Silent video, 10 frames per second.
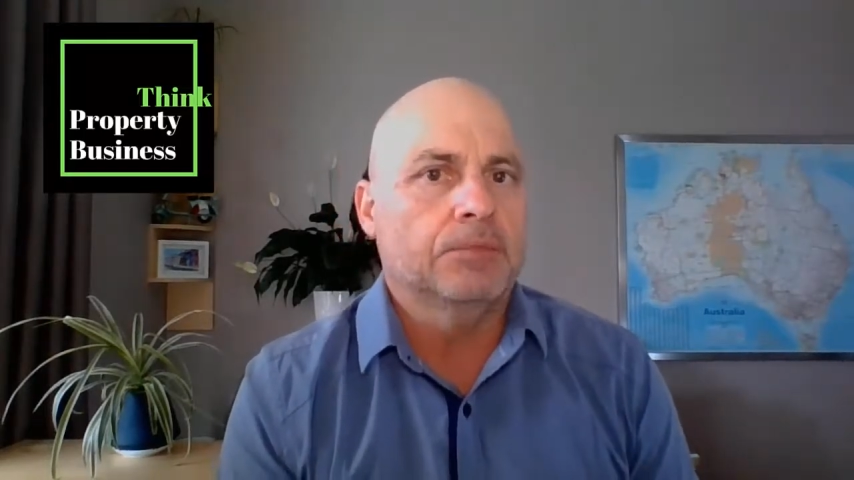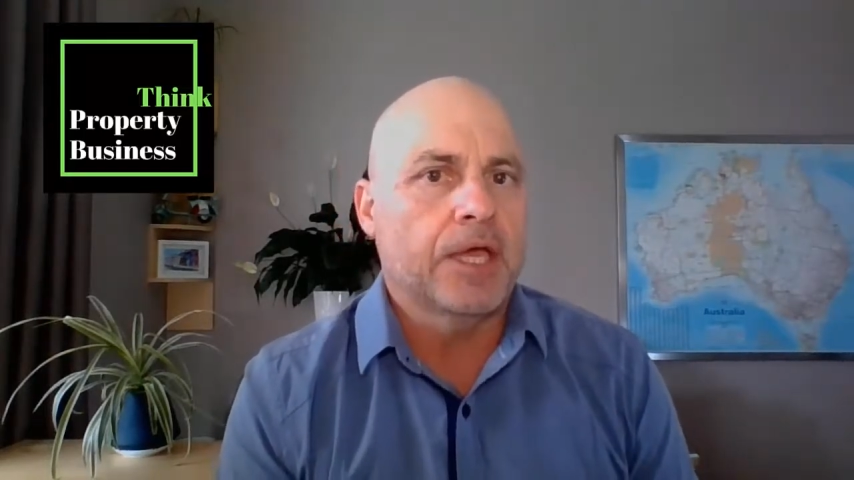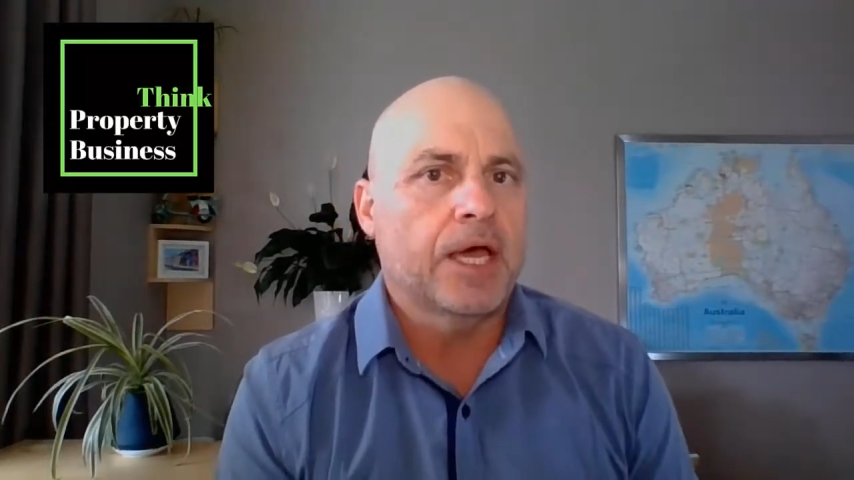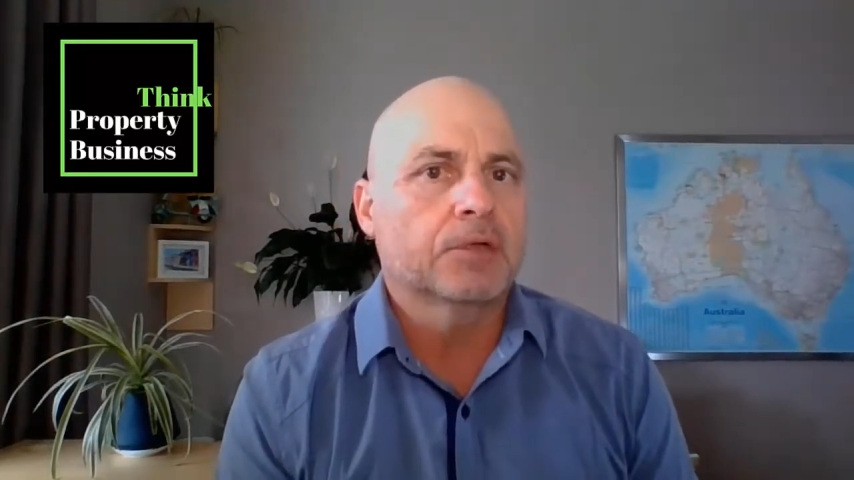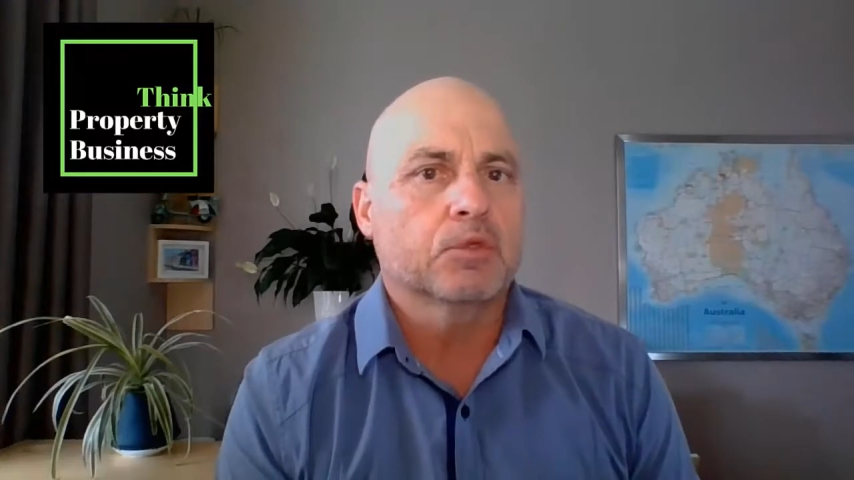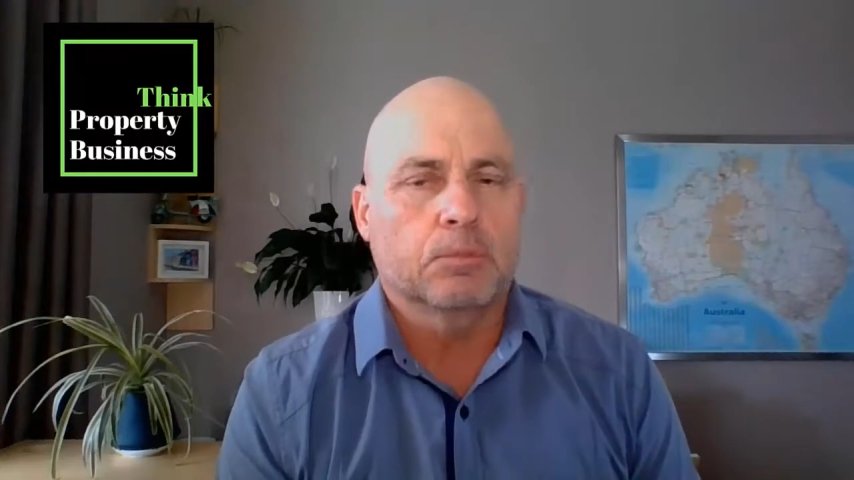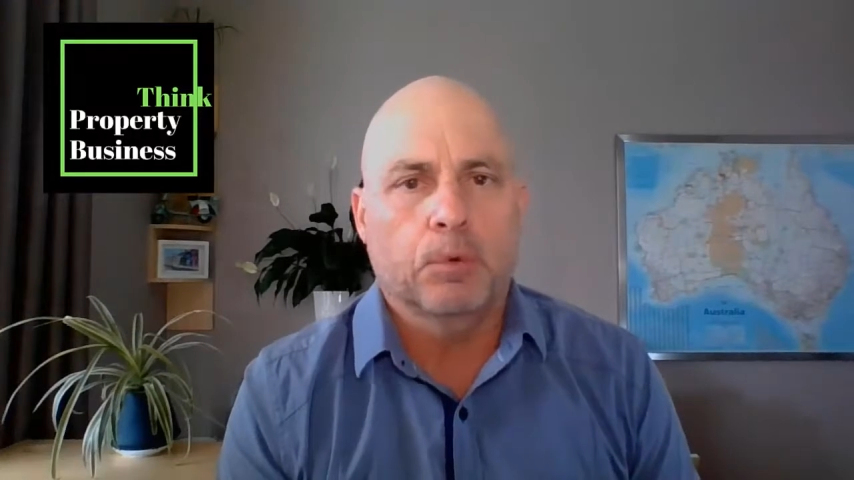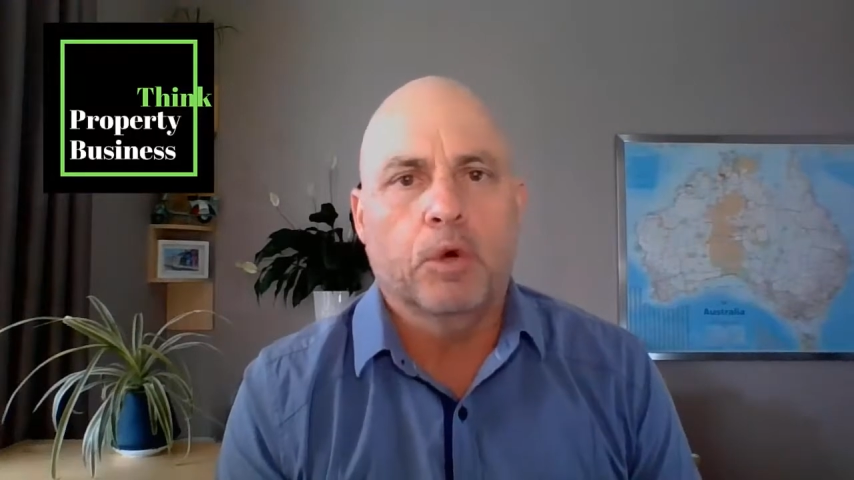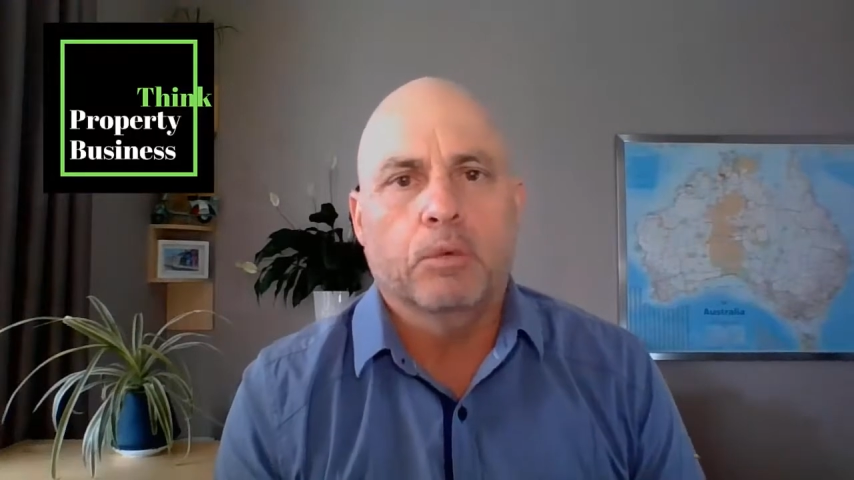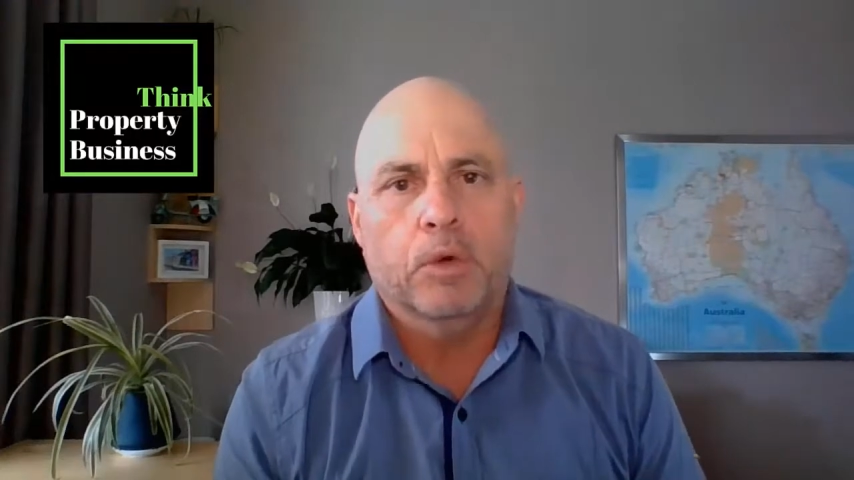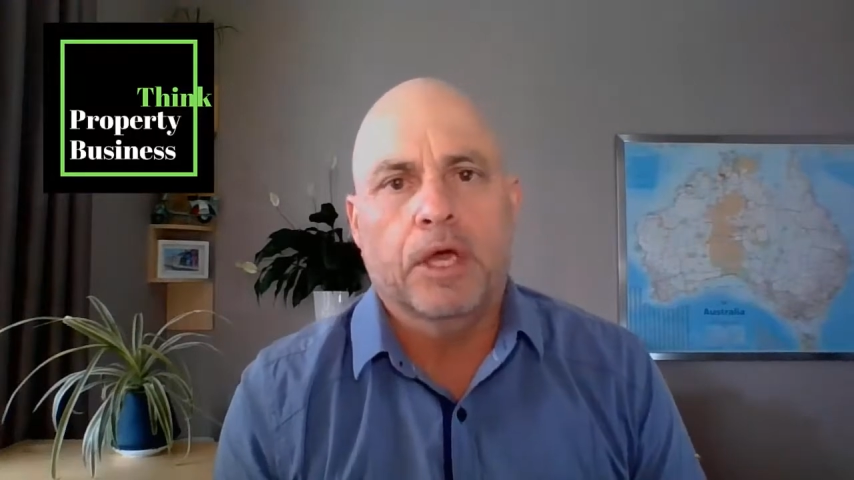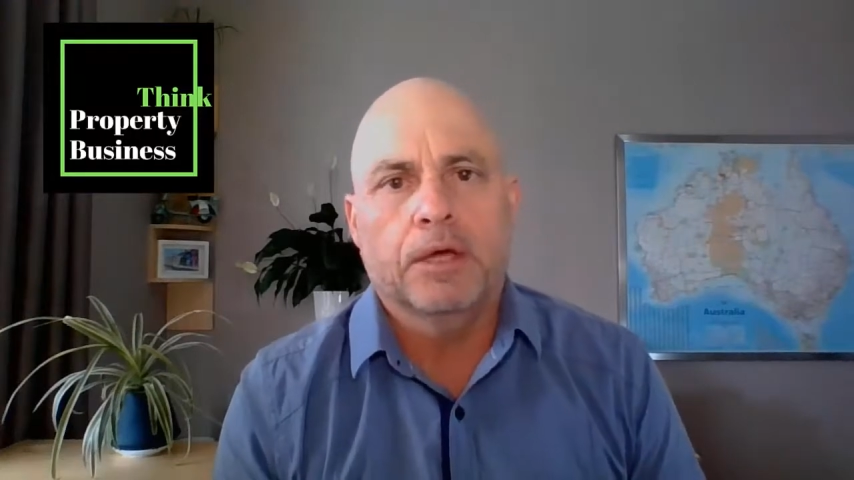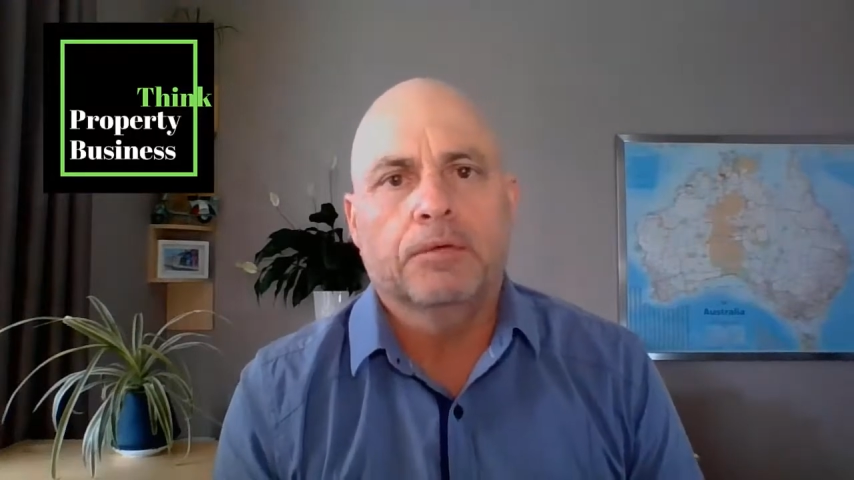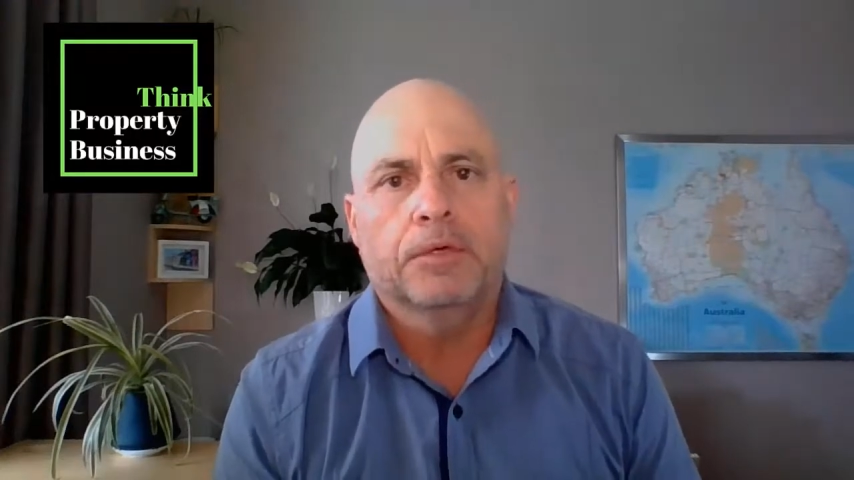down to a point where